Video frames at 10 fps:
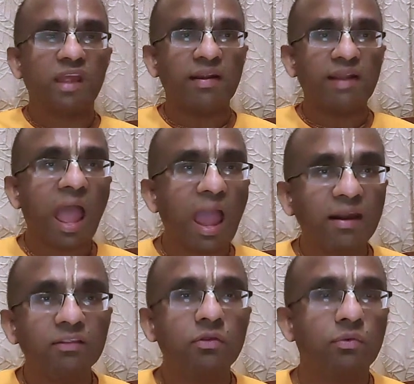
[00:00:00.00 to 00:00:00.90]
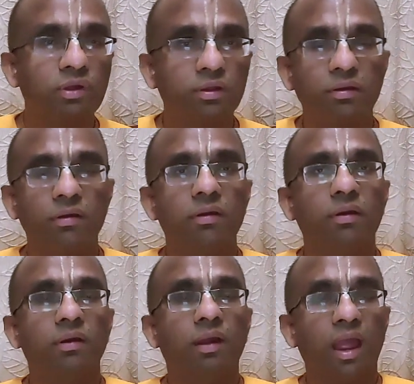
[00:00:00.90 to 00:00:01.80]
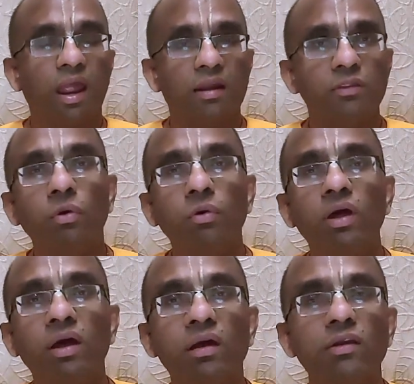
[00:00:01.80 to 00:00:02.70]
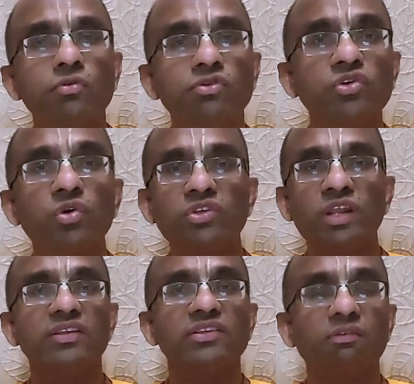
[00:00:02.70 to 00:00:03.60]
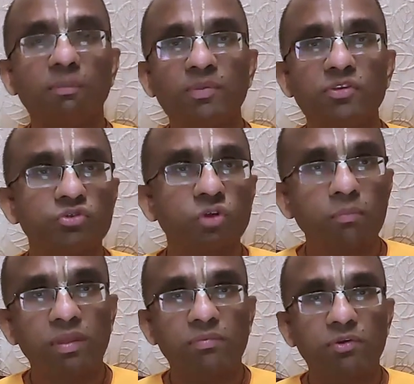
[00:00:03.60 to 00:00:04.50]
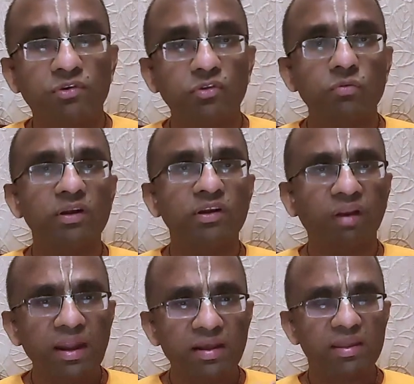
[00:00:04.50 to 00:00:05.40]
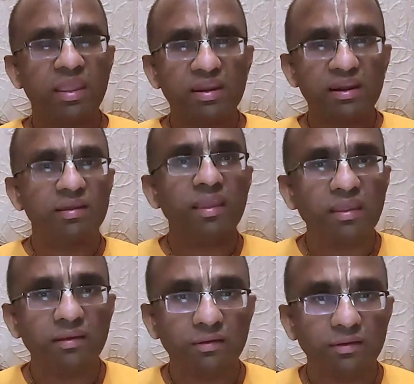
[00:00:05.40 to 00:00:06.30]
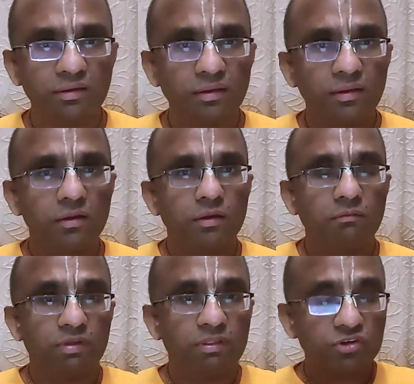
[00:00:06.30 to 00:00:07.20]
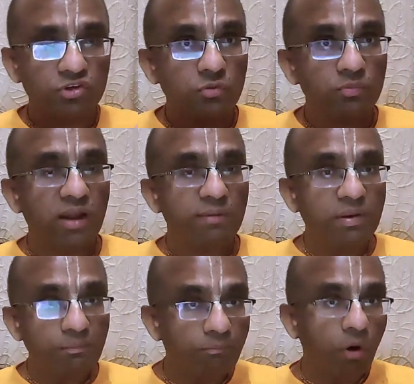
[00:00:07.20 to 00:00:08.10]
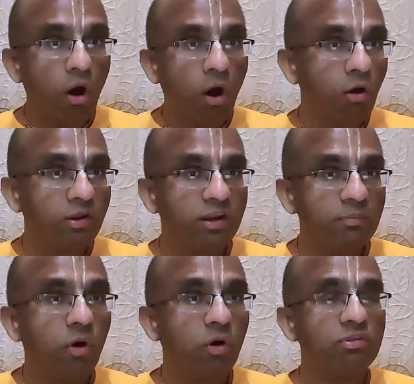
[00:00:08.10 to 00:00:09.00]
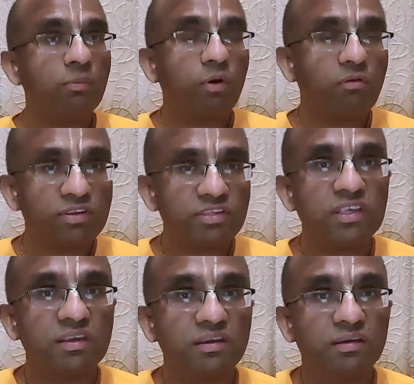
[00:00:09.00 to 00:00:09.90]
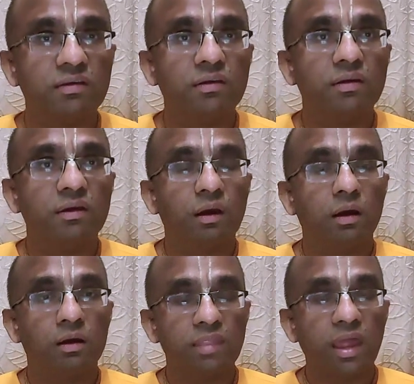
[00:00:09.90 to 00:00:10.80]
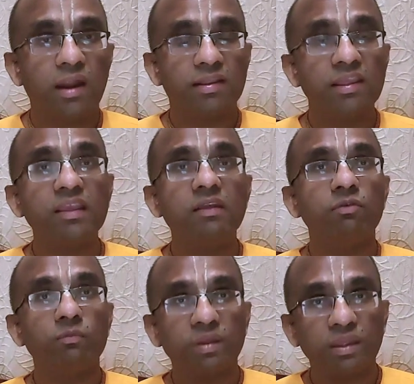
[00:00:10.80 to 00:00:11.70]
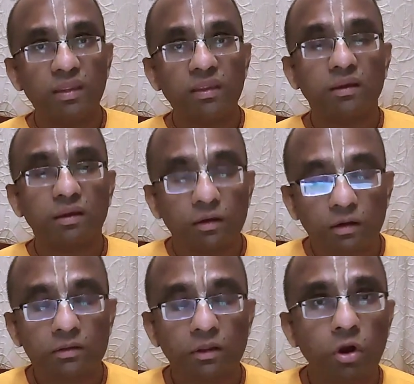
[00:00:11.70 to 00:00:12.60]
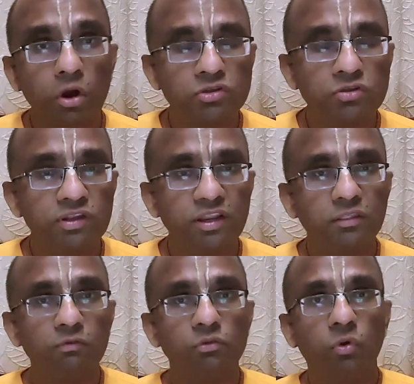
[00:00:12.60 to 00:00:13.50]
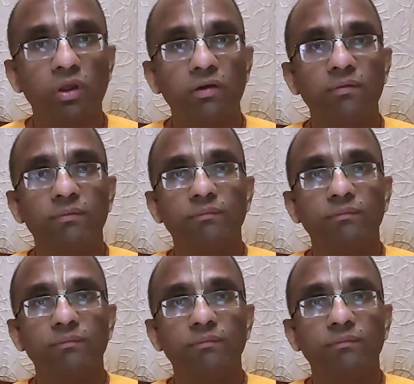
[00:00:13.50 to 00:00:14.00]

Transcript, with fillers: attacked Drona. And Drona used his own celestial weapons to stop them. Drishtadyumna tried again and again. When Drishtadyumna had been born, he had born with a prophecy uh, that he would be the cause of the death of Drona.